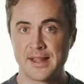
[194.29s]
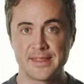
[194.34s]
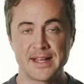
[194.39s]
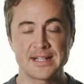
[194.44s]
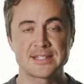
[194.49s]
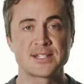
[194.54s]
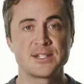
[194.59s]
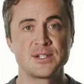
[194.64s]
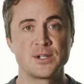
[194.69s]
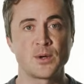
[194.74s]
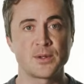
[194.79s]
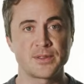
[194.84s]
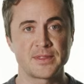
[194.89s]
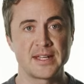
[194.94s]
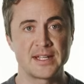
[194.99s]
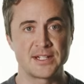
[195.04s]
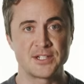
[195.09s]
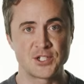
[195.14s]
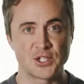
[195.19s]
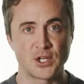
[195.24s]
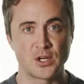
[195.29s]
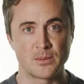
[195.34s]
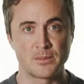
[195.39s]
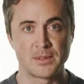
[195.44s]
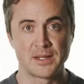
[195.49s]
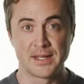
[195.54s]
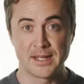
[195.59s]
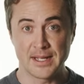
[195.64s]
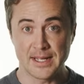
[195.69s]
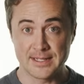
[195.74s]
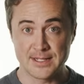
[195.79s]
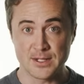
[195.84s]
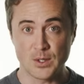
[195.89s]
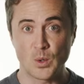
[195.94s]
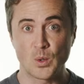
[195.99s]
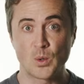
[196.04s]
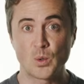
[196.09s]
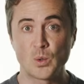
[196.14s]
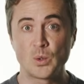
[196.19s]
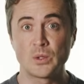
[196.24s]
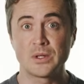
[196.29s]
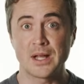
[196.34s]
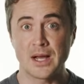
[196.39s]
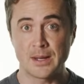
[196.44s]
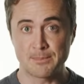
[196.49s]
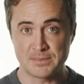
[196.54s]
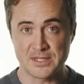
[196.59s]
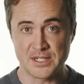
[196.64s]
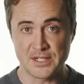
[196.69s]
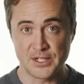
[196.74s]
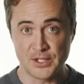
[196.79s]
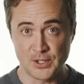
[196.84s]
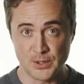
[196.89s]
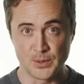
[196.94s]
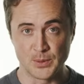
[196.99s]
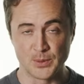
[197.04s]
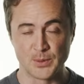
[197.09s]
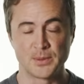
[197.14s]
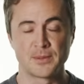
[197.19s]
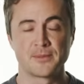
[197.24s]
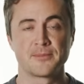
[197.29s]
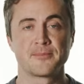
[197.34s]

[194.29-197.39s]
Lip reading: That's not their job. It's all up to you.